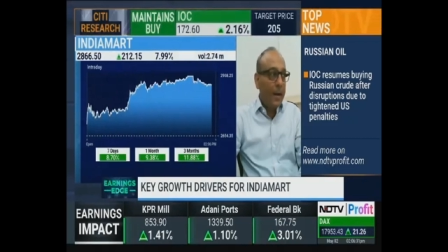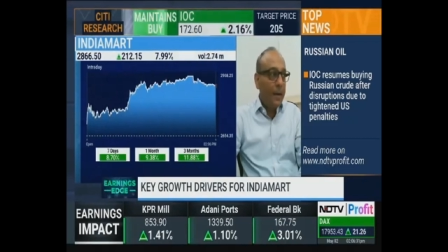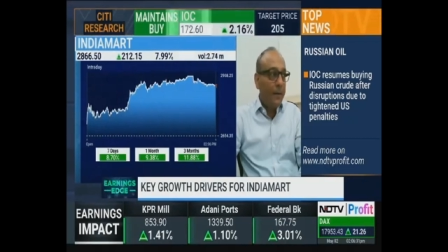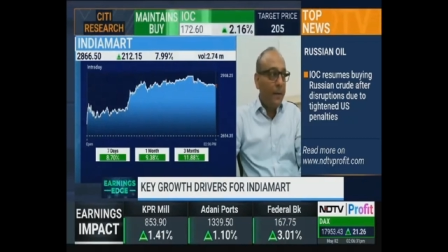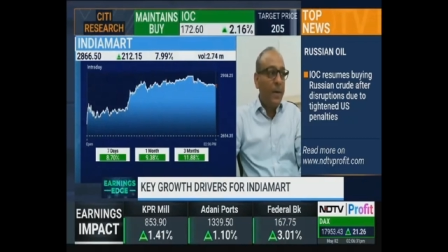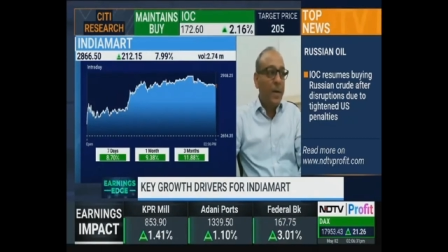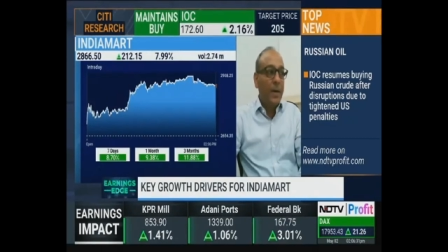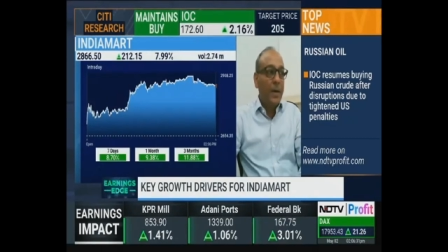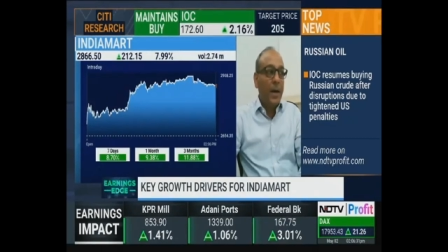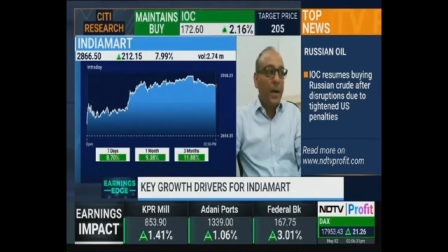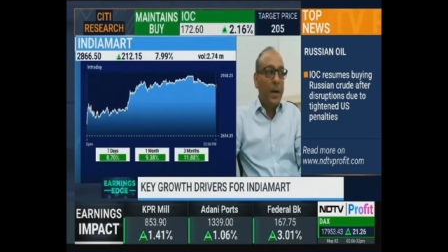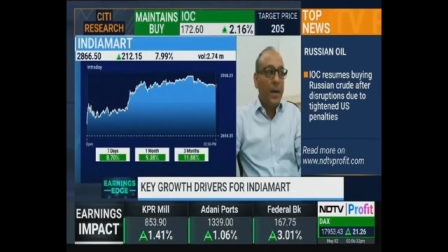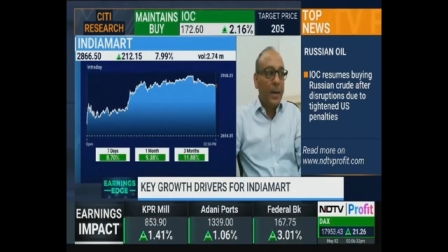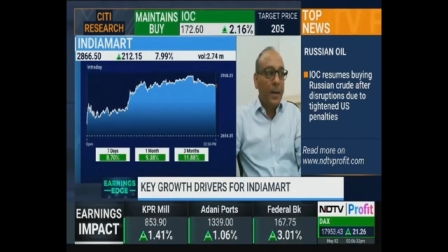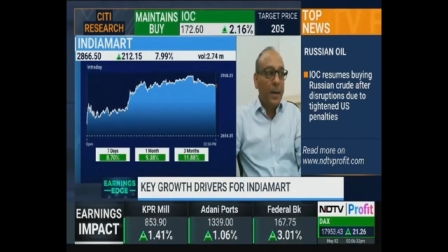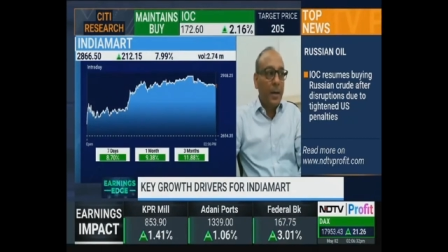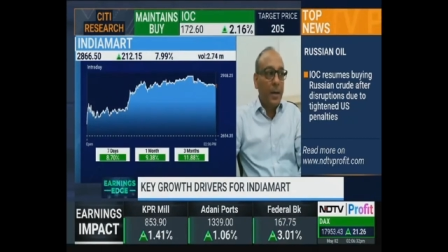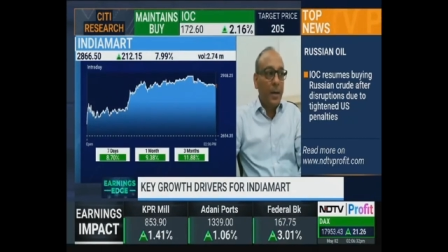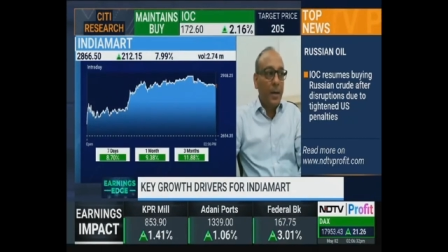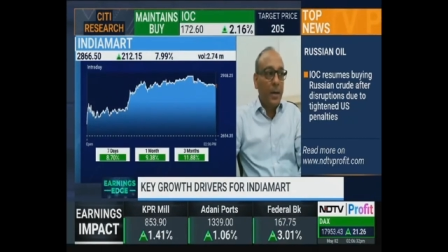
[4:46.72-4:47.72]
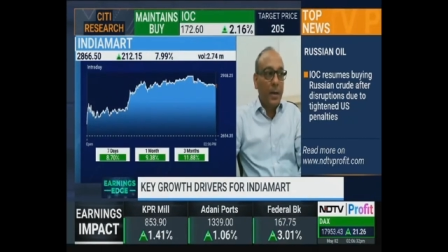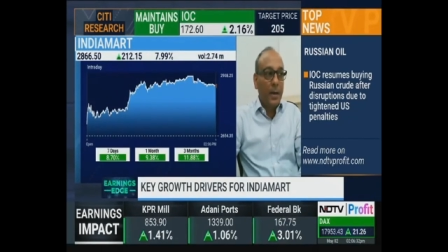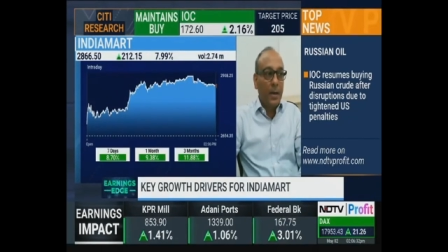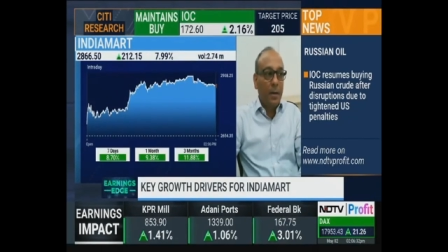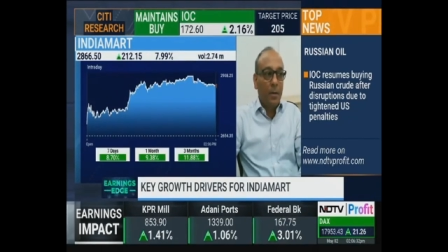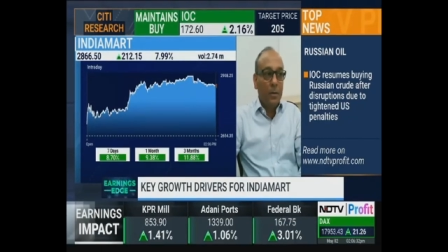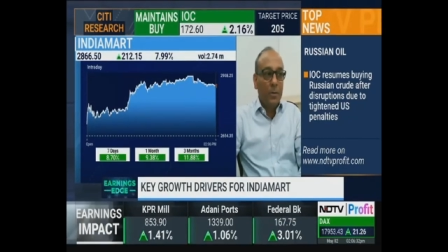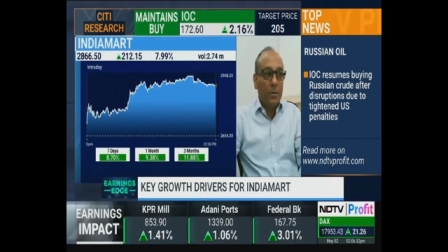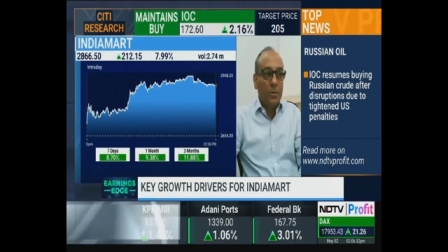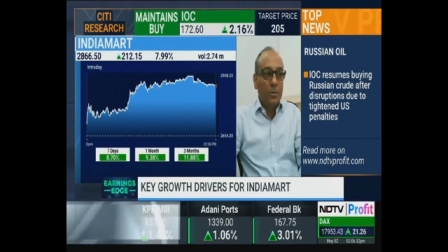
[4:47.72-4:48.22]
as i have been guiding
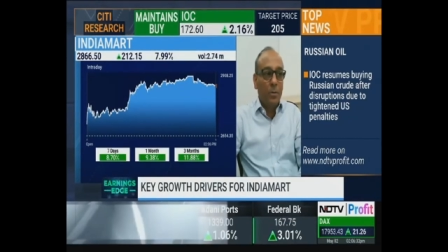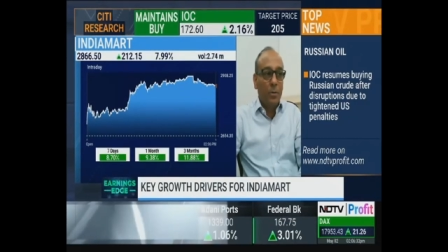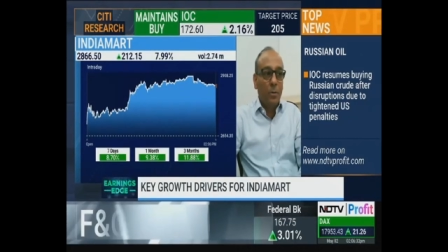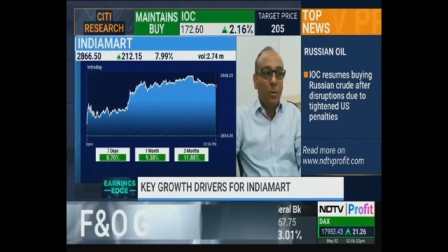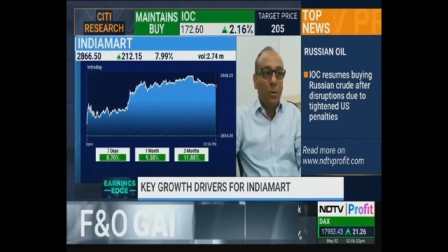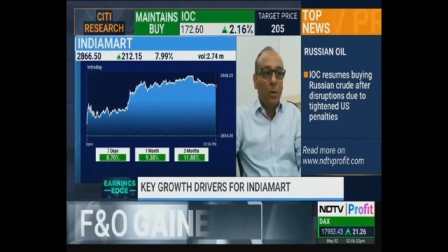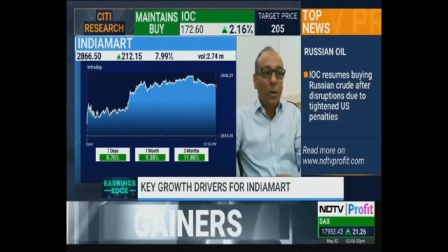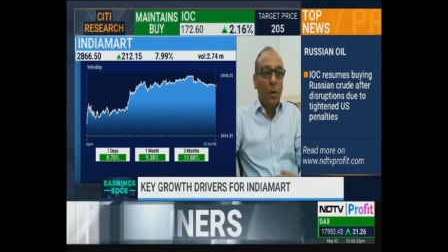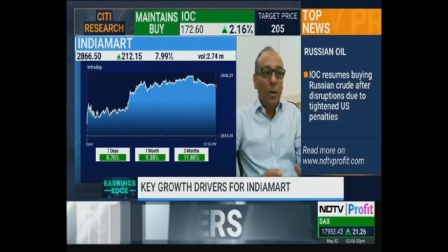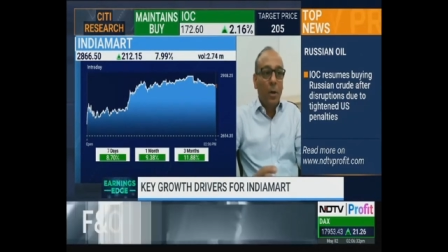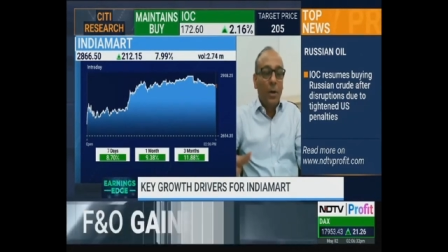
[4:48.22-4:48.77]
earlier also